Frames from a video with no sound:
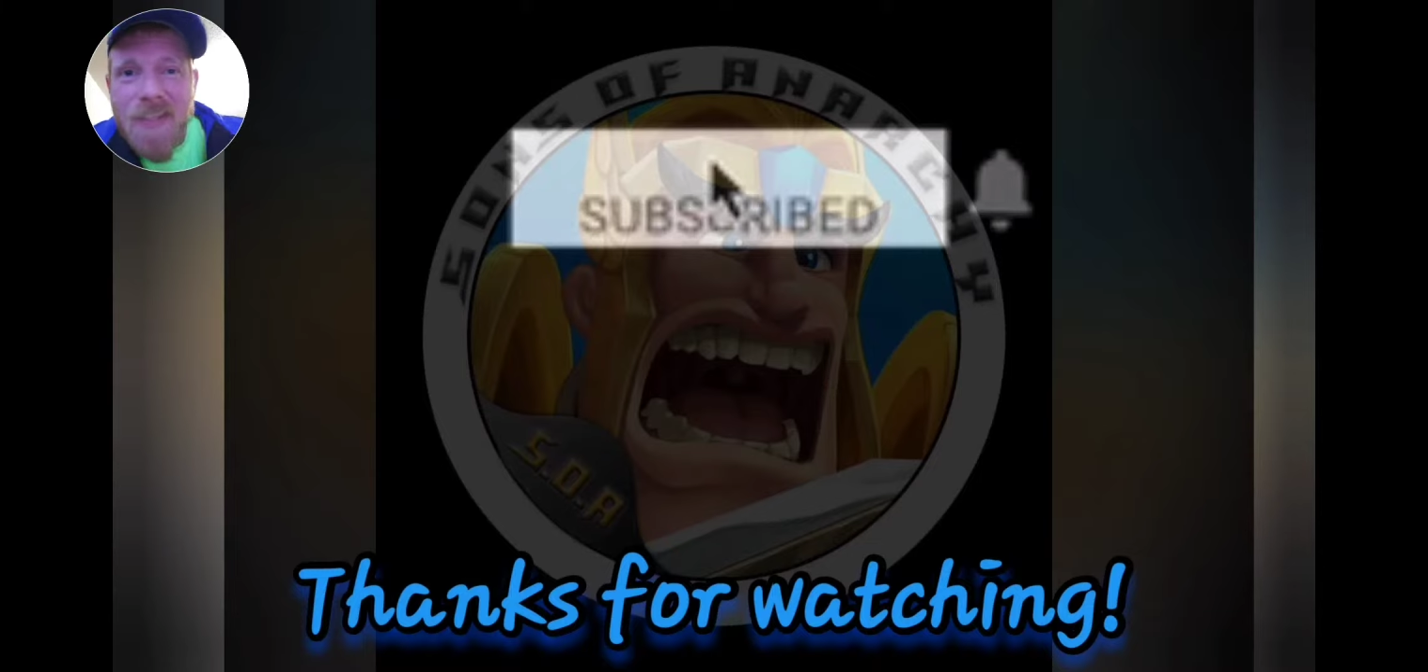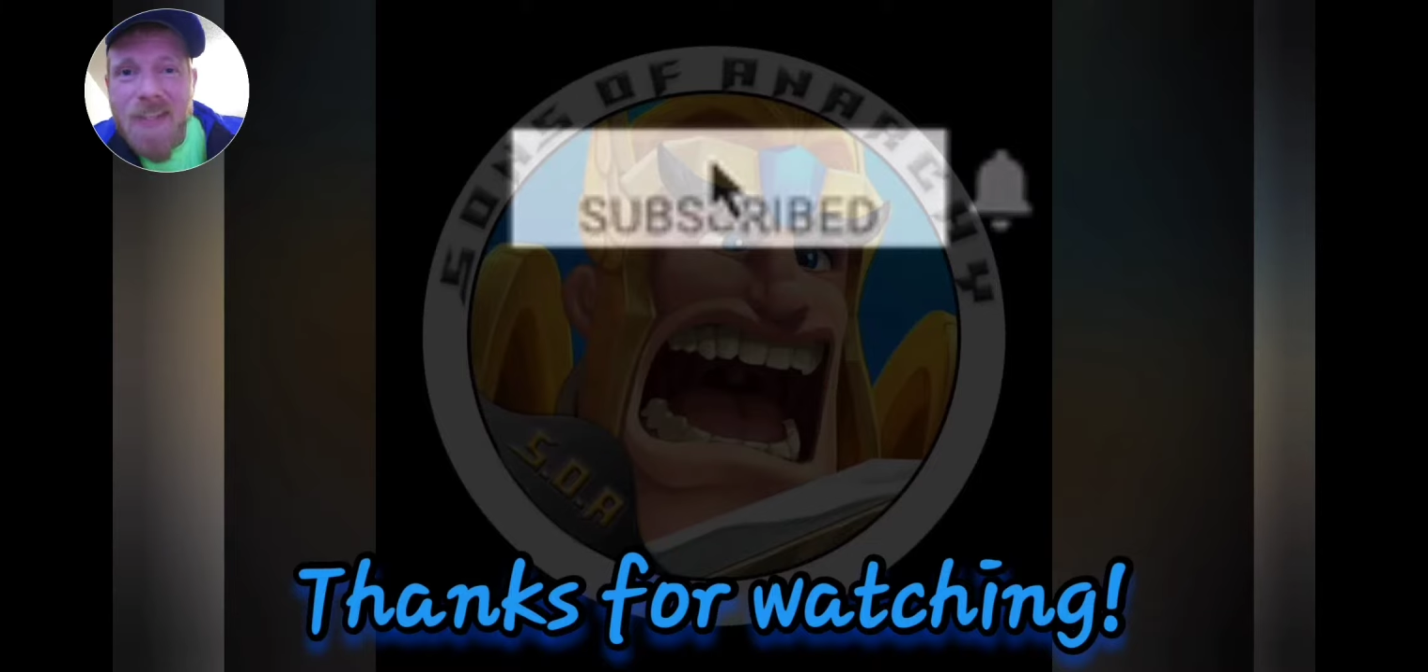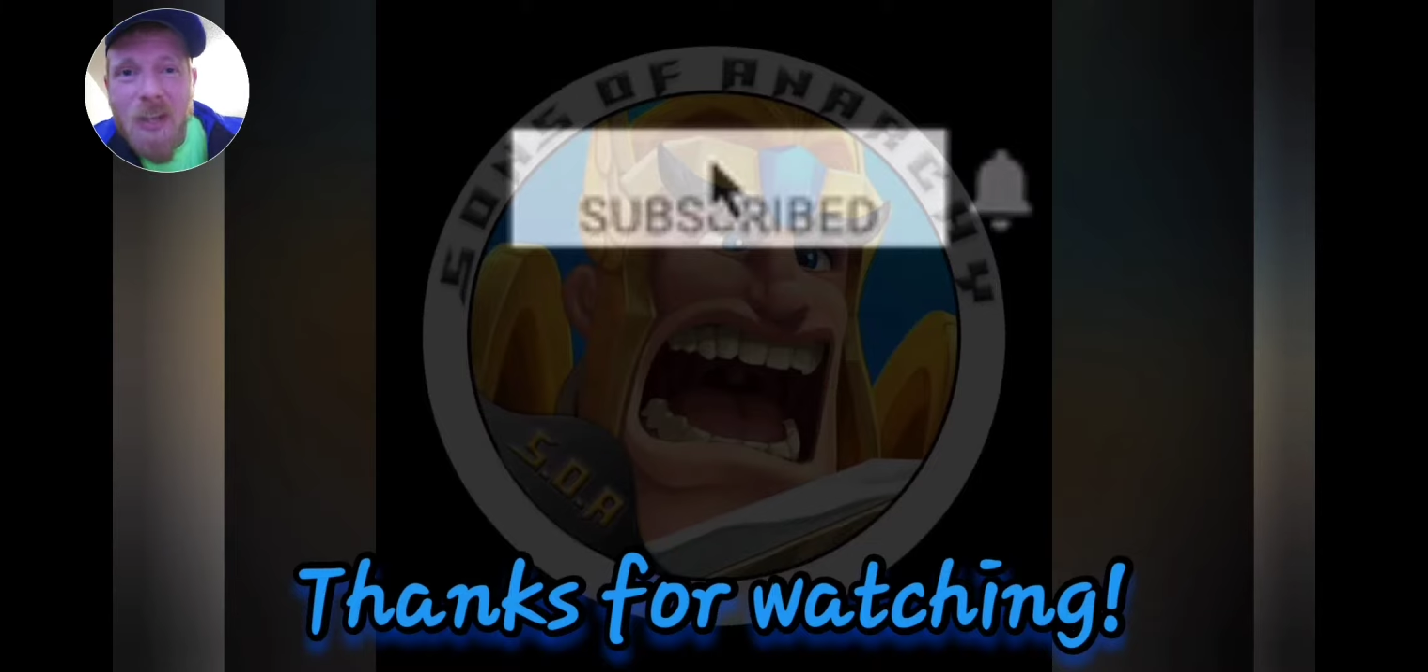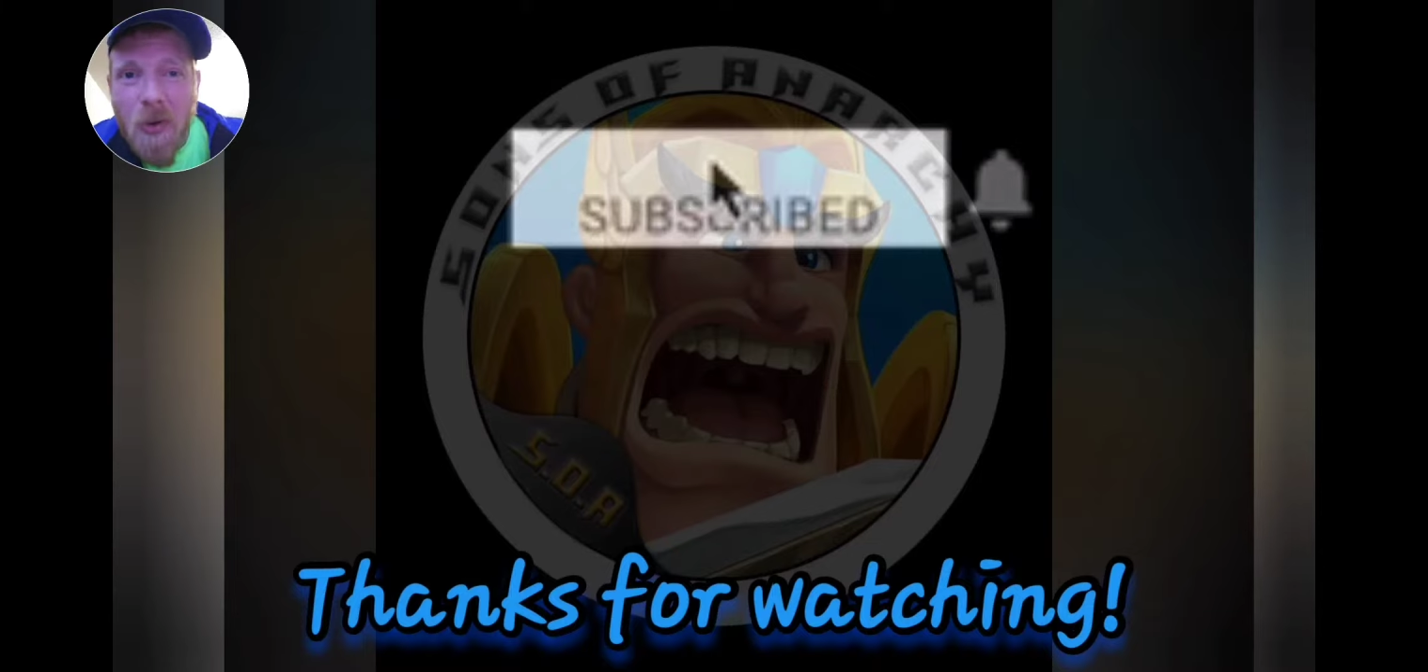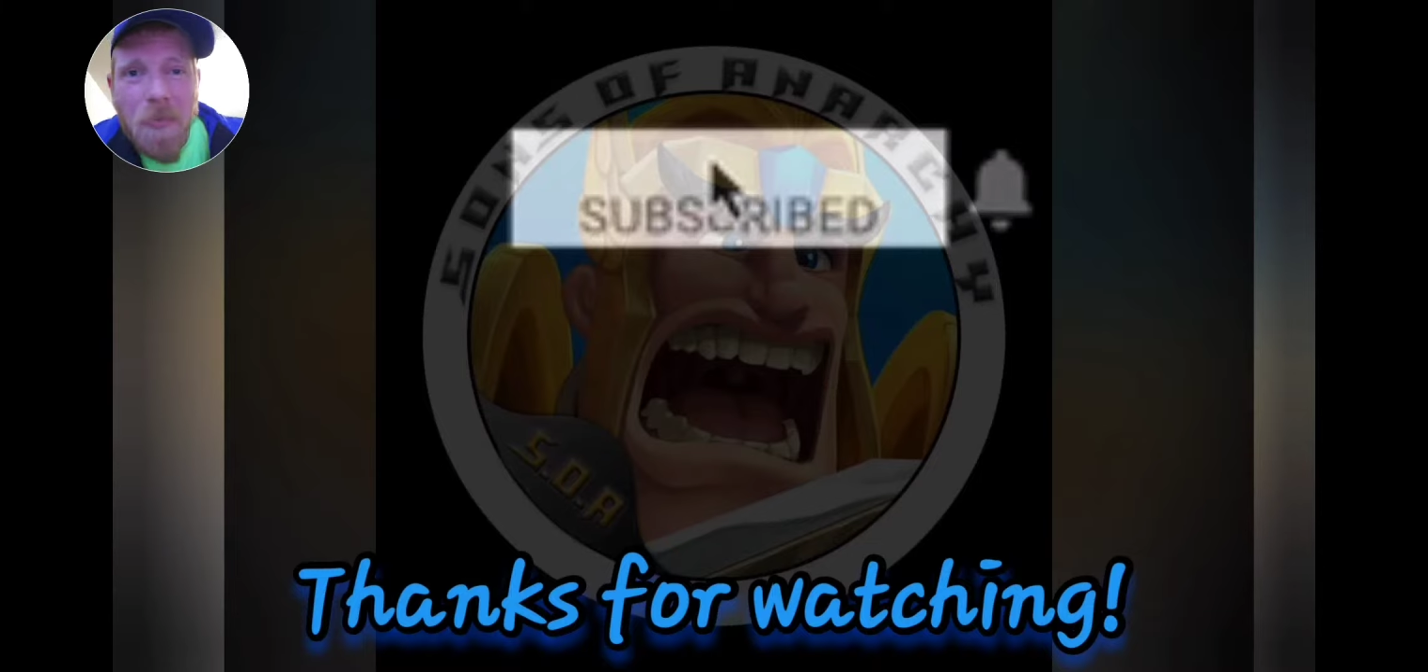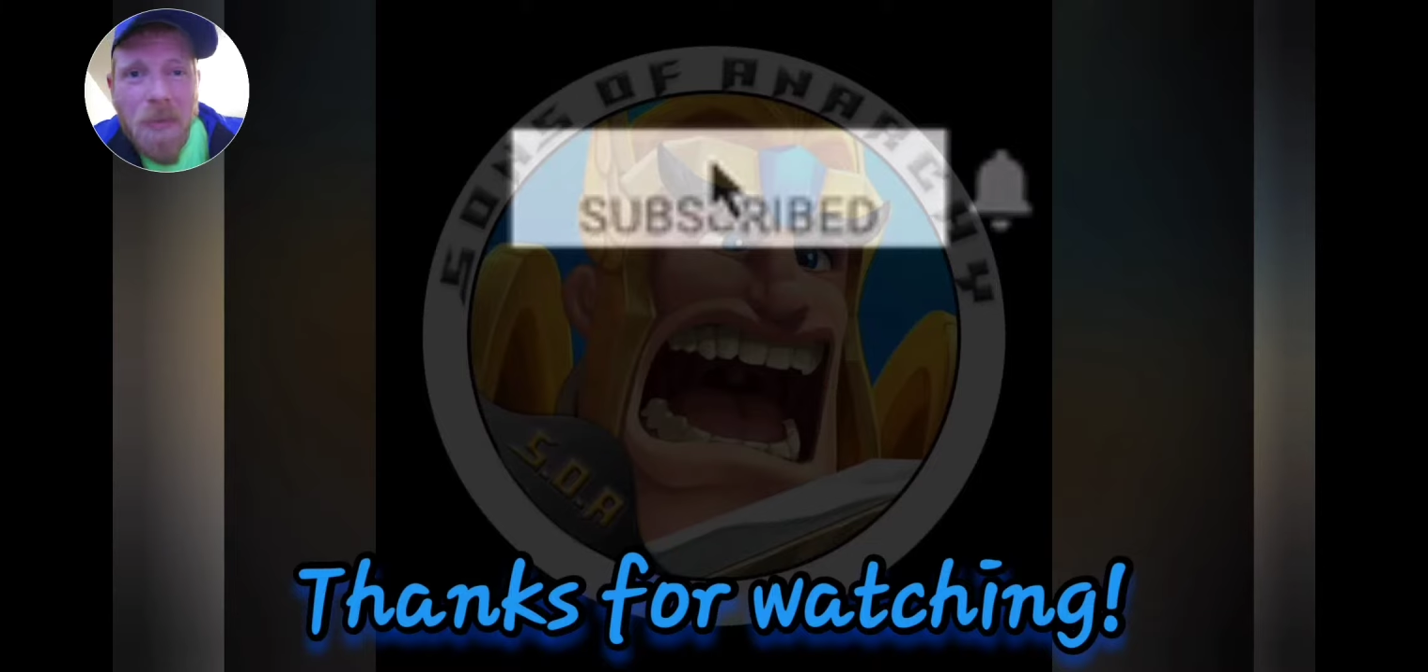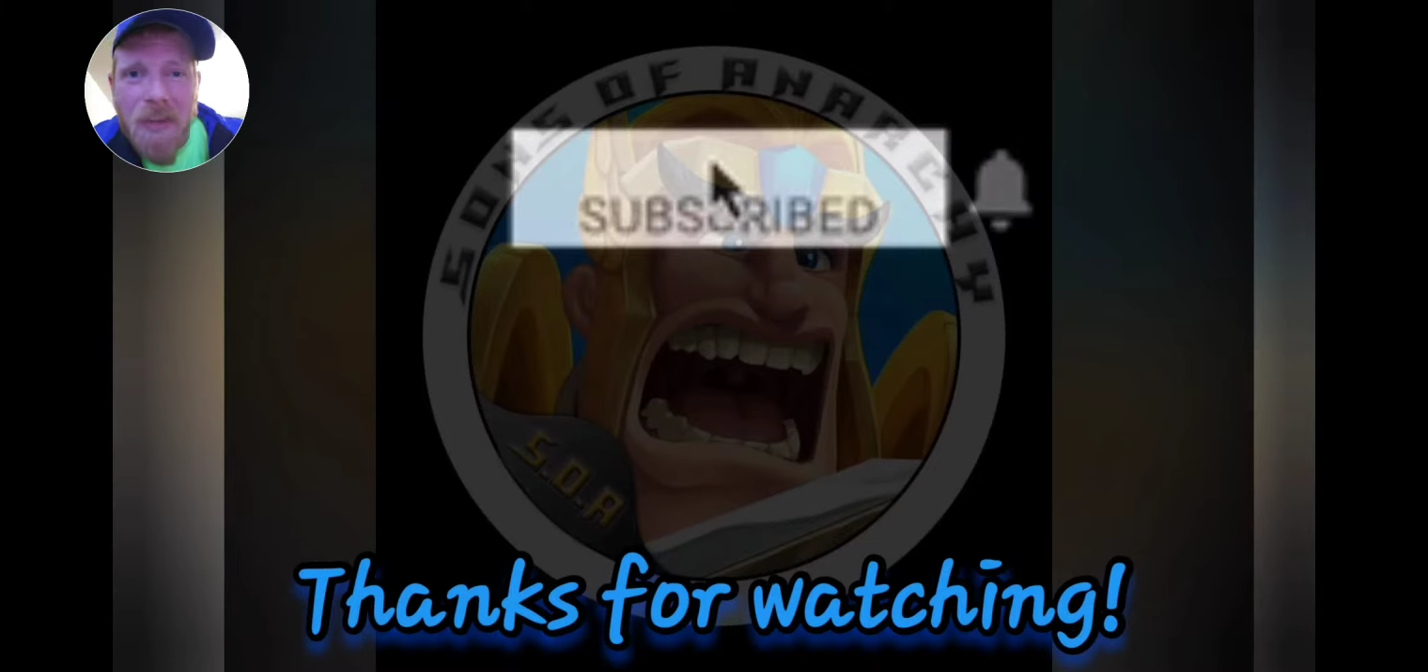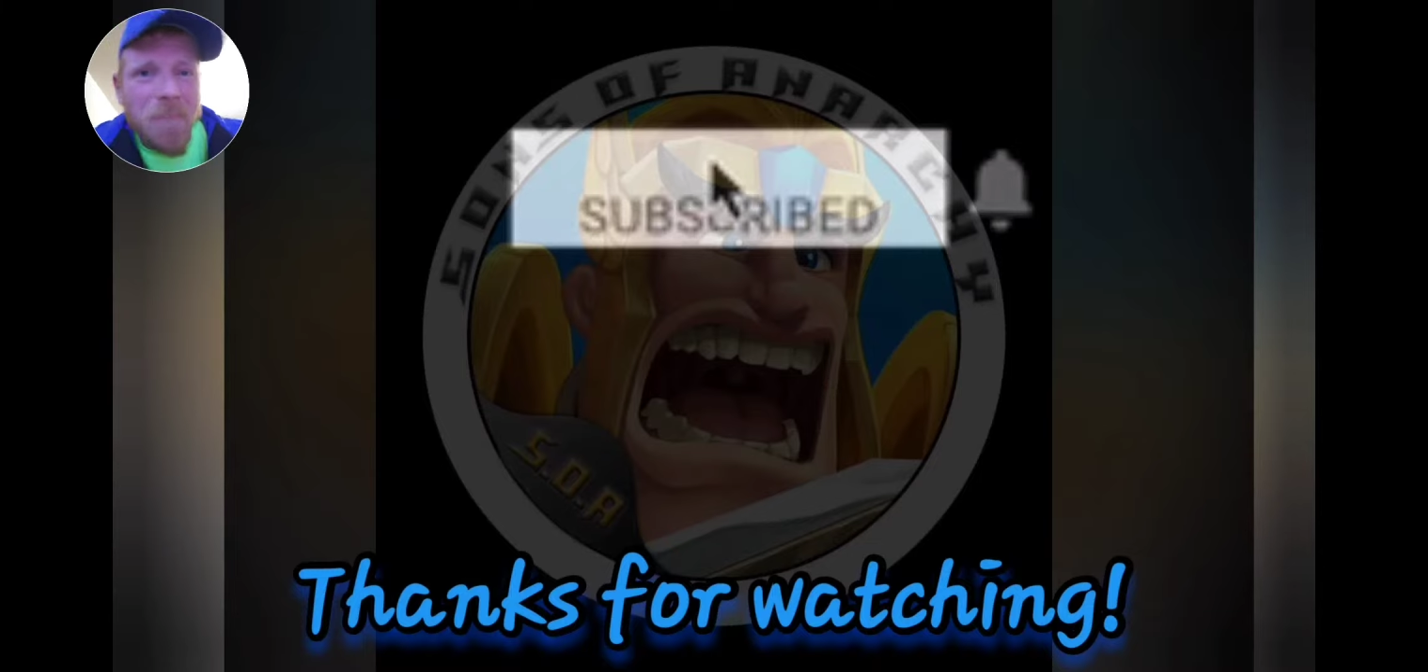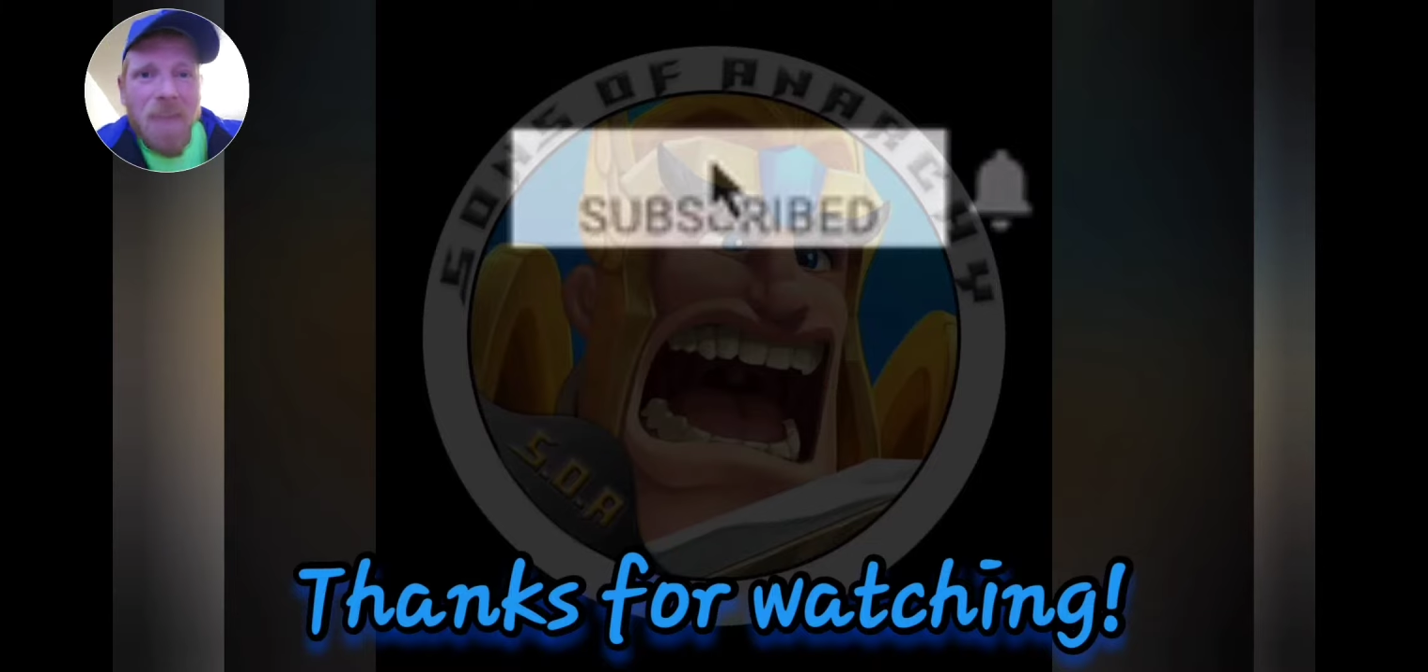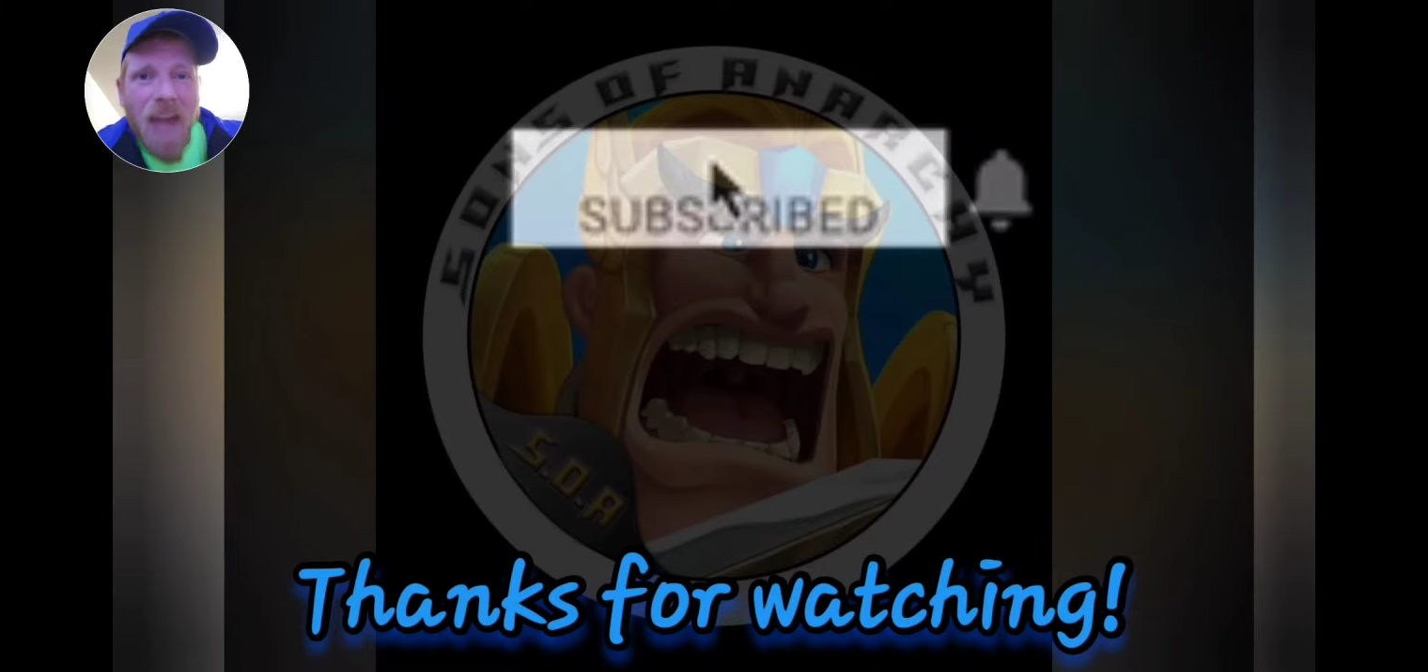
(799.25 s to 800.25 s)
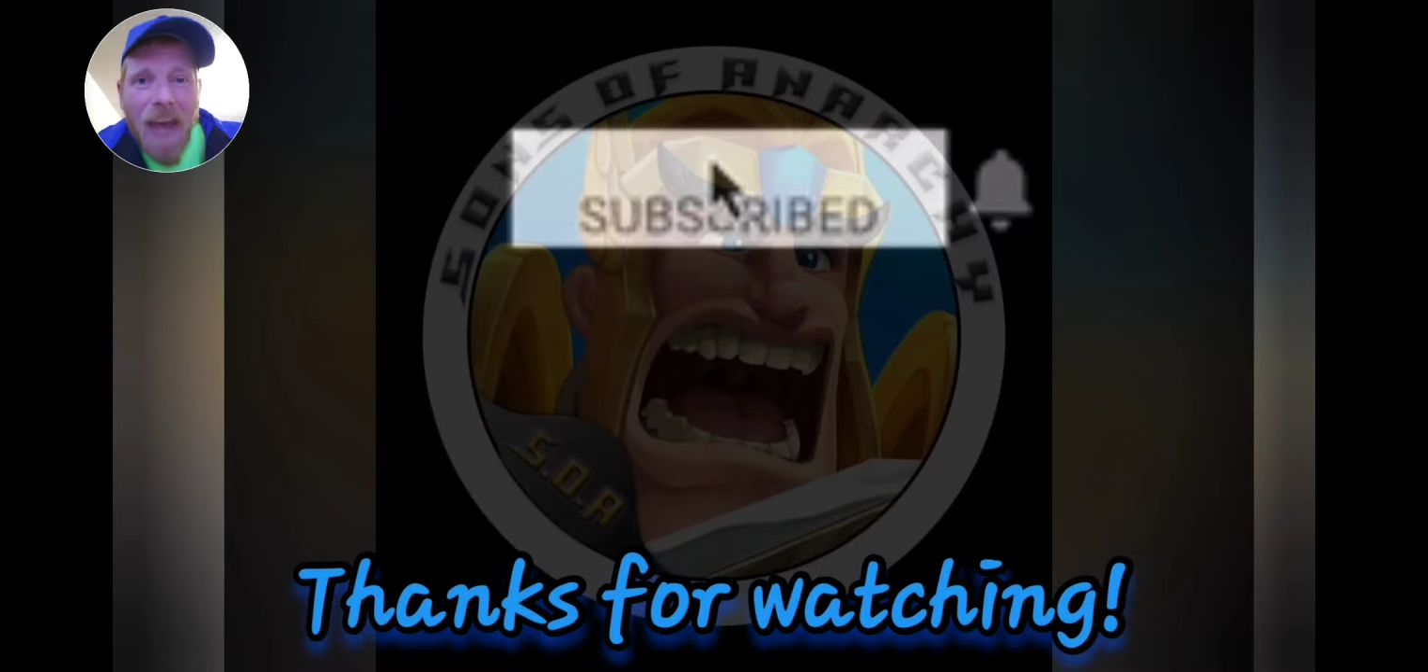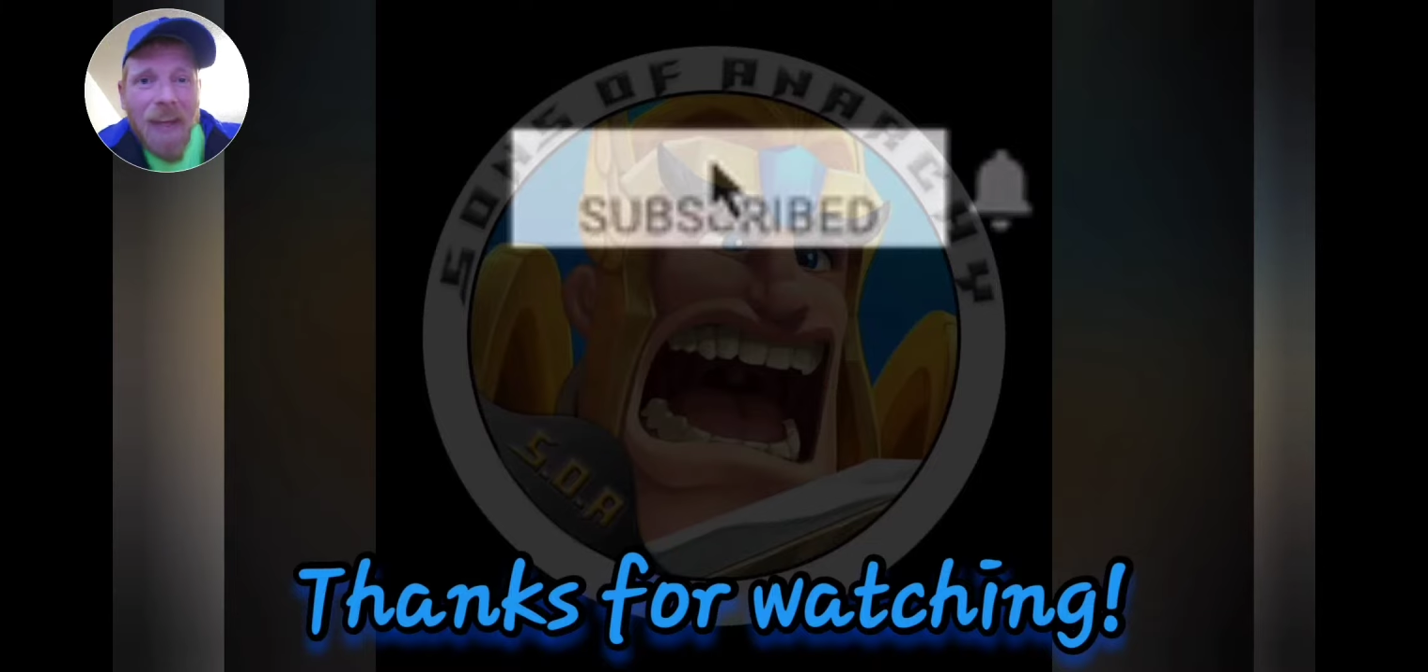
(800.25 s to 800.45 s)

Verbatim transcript: Zero that I